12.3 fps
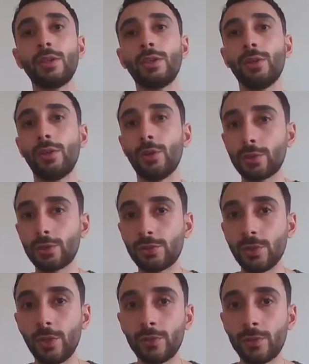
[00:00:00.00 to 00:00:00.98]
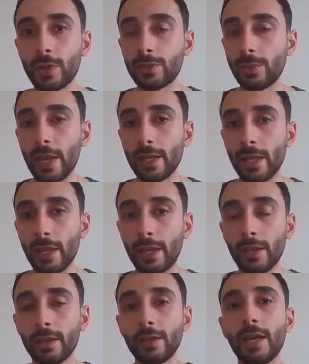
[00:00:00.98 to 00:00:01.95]
not over
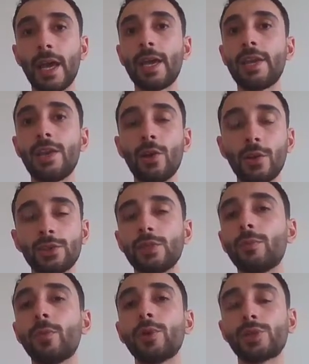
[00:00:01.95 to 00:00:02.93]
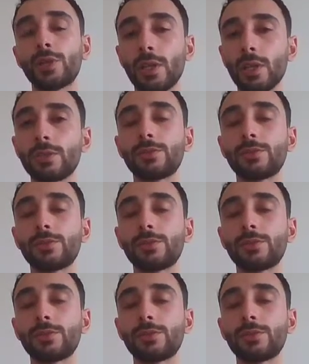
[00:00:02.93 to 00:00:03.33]
trading, and not emotional